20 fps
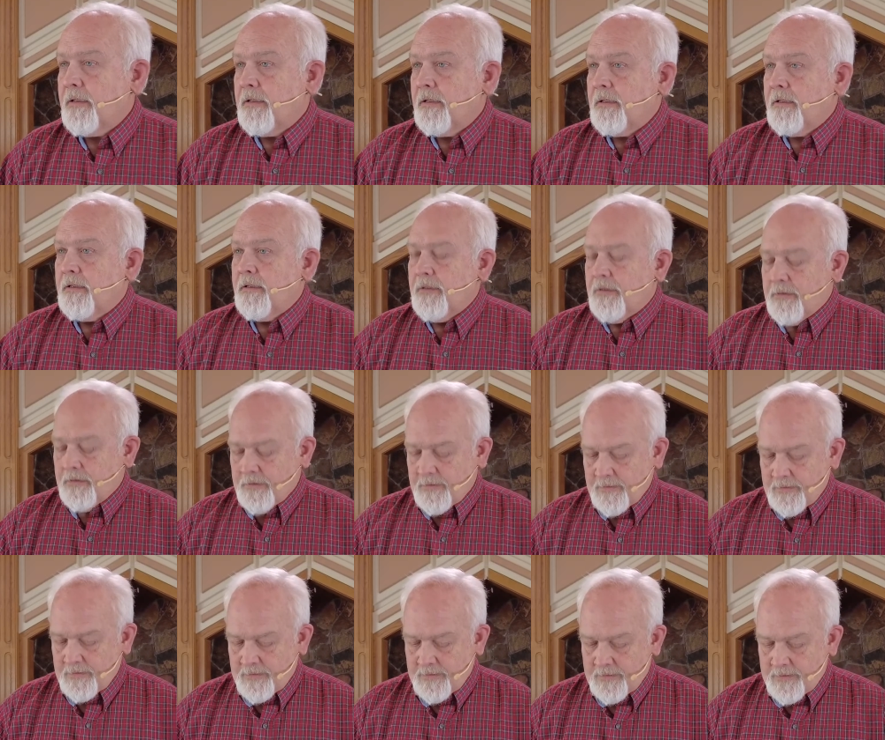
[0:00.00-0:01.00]

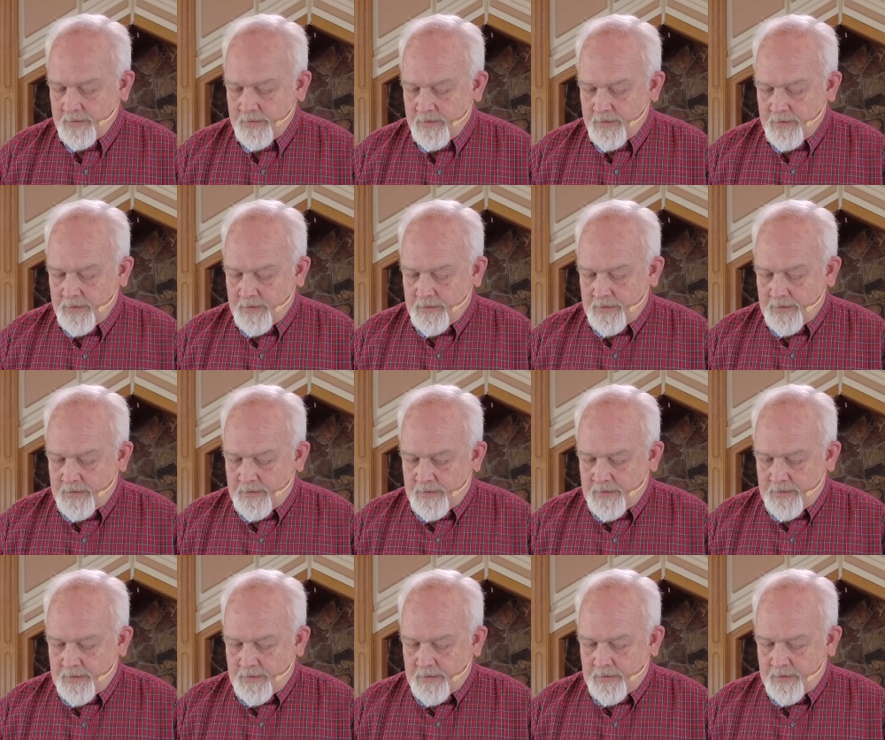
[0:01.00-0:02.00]

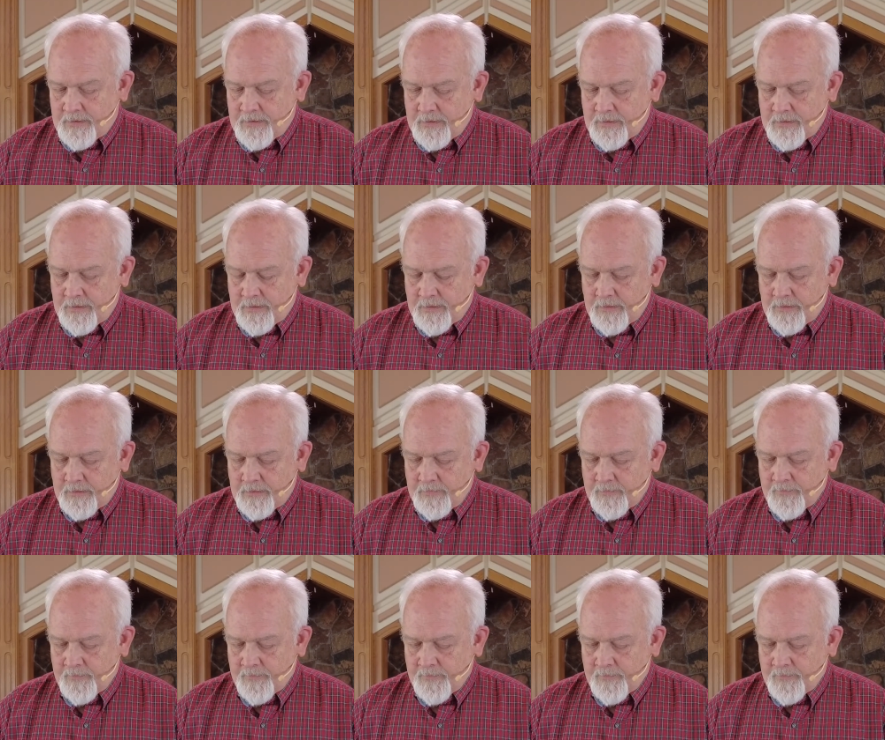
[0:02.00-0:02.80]
(silence)